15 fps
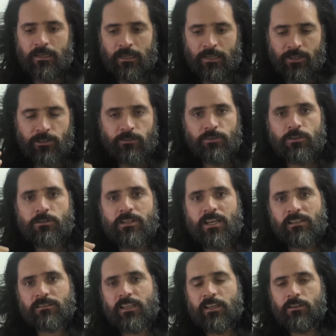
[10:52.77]
Interview
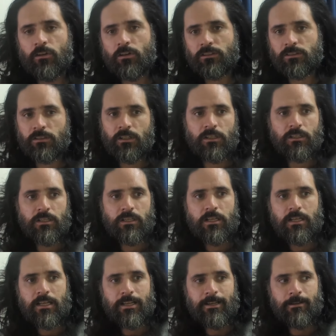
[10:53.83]
tests cannot
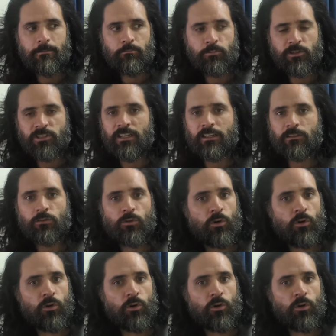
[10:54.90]
predict